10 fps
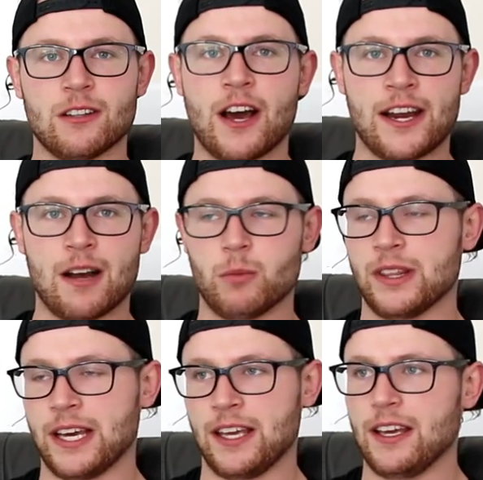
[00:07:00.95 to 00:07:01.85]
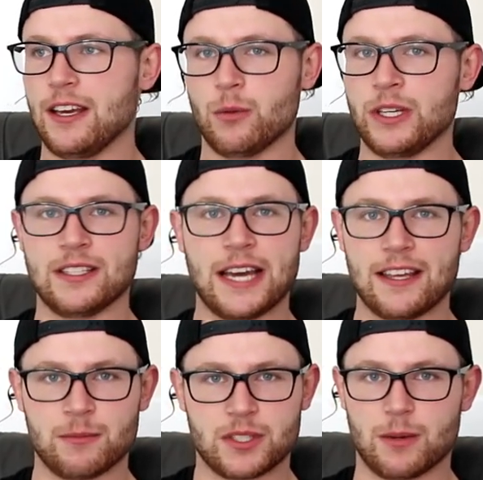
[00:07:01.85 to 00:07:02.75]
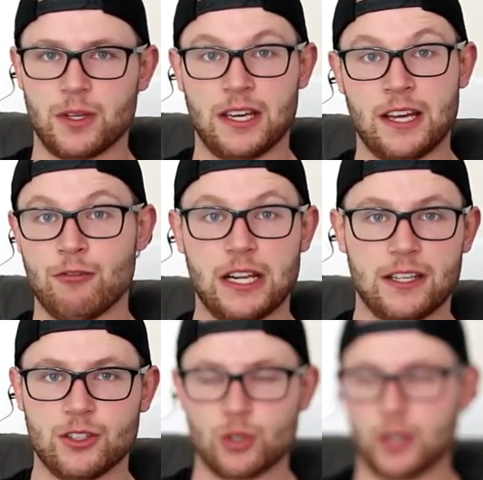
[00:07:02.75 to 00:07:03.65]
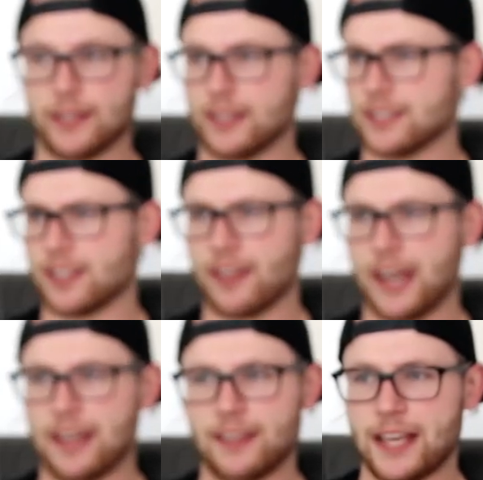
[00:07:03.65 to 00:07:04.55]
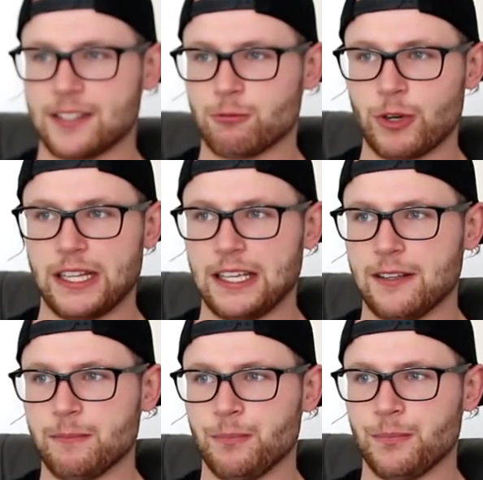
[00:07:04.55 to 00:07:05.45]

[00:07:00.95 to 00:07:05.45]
light up when they when you take them somewhere that they really enjoy and things like that. And that's really,